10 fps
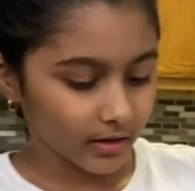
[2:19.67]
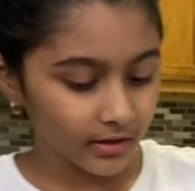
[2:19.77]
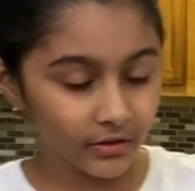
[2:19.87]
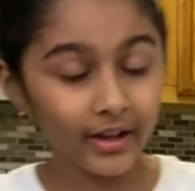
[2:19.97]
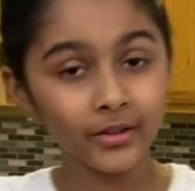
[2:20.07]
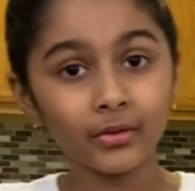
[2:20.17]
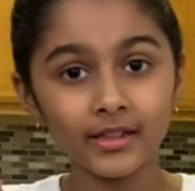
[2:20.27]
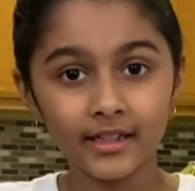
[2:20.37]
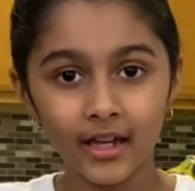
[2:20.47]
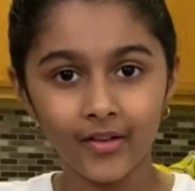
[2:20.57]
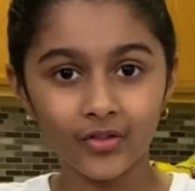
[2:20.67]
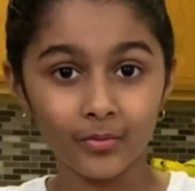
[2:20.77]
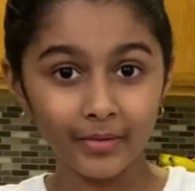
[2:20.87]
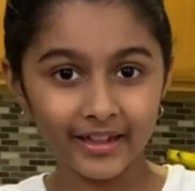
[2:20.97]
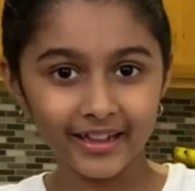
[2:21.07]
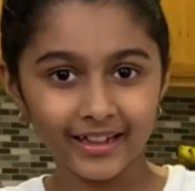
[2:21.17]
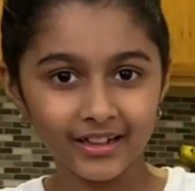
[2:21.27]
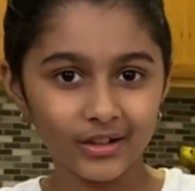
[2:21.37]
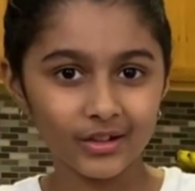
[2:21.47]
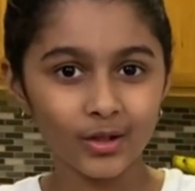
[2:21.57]
You guys will see it if you make it.
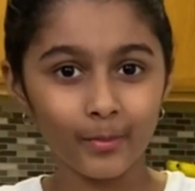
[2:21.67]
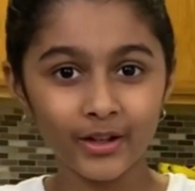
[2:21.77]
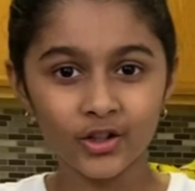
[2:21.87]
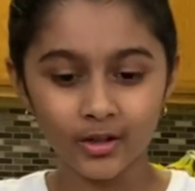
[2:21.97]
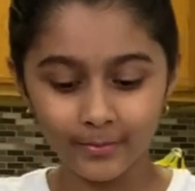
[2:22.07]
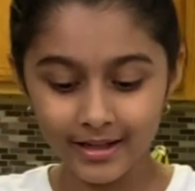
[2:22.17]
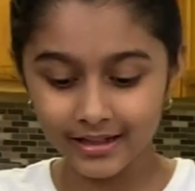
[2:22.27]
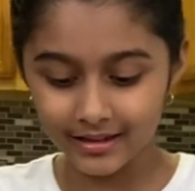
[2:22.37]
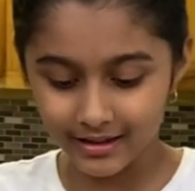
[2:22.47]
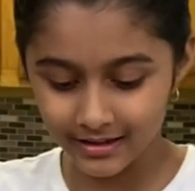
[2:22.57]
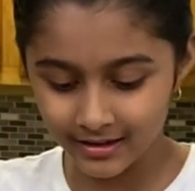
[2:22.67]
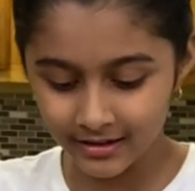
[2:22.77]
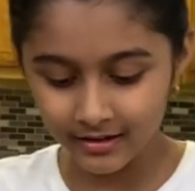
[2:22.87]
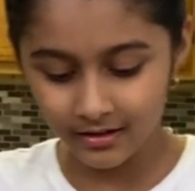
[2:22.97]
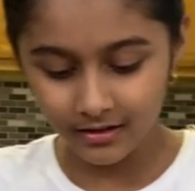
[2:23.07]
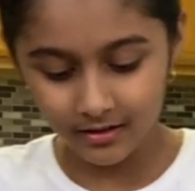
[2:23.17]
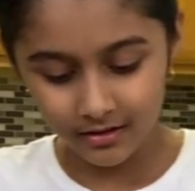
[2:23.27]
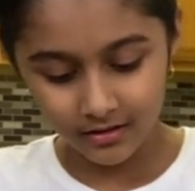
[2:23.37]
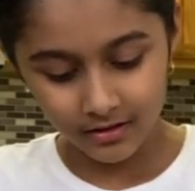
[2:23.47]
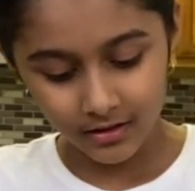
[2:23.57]
So make sure to make this.
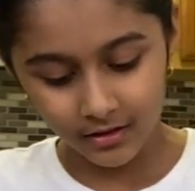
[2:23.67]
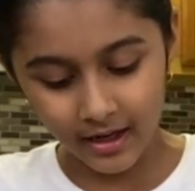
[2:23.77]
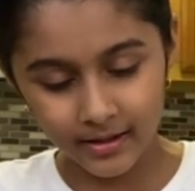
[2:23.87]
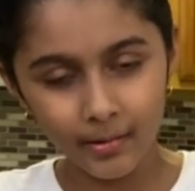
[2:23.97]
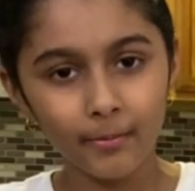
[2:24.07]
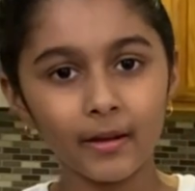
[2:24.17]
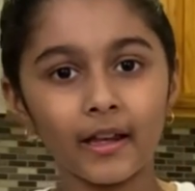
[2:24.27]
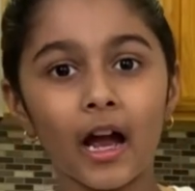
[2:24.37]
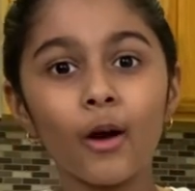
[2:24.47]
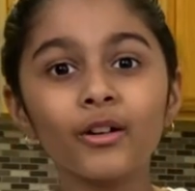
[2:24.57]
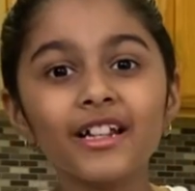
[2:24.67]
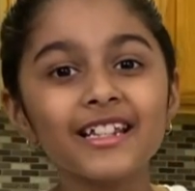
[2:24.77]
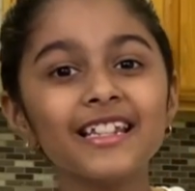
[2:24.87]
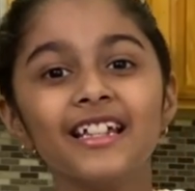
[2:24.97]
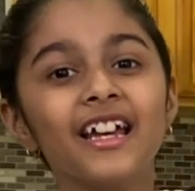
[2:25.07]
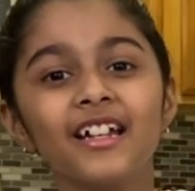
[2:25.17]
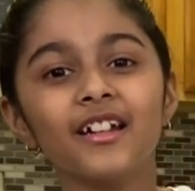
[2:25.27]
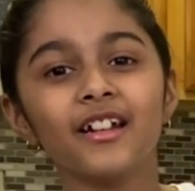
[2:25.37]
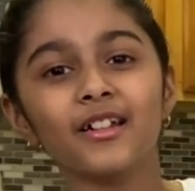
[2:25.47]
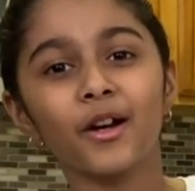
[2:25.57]
You guys might be like, I want to see it.
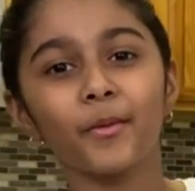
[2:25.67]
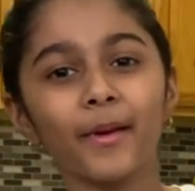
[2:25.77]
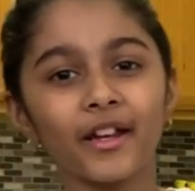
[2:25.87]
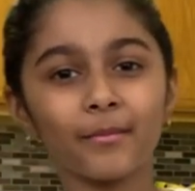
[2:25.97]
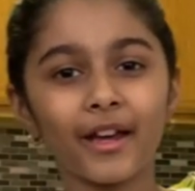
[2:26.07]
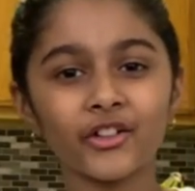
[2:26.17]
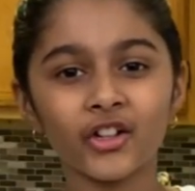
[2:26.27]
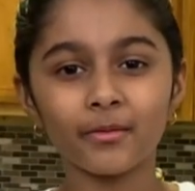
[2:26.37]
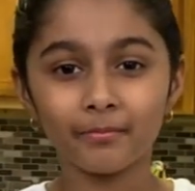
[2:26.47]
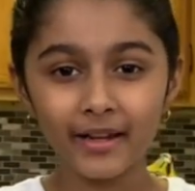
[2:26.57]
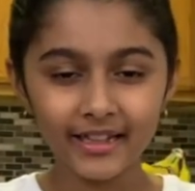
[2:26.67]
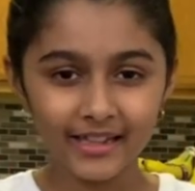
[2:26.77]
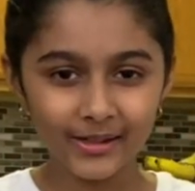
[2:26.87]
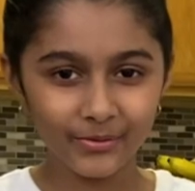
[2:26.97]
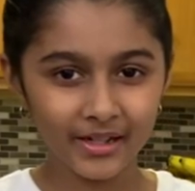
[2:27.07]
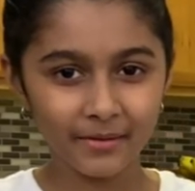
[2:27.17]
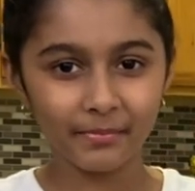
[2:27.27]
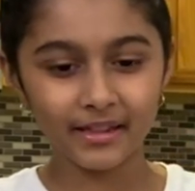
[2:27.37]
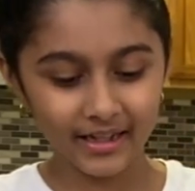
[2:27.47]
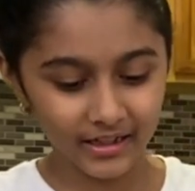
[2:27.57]
Now make sure to make this
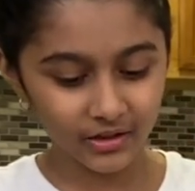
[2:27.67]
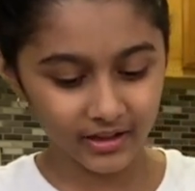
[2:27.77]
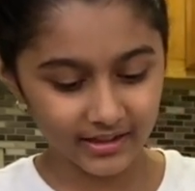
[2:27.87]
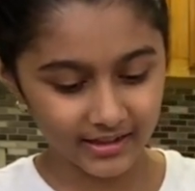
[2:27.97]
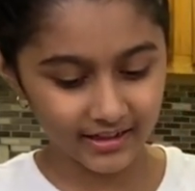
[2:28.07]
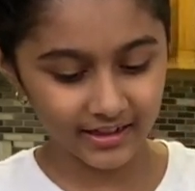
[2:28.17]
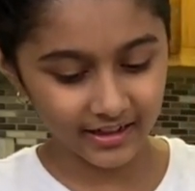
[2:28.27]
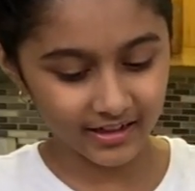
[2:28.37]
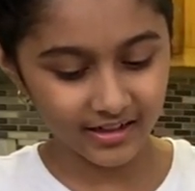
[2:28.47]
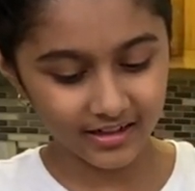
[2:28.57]
recipe, then you can see it.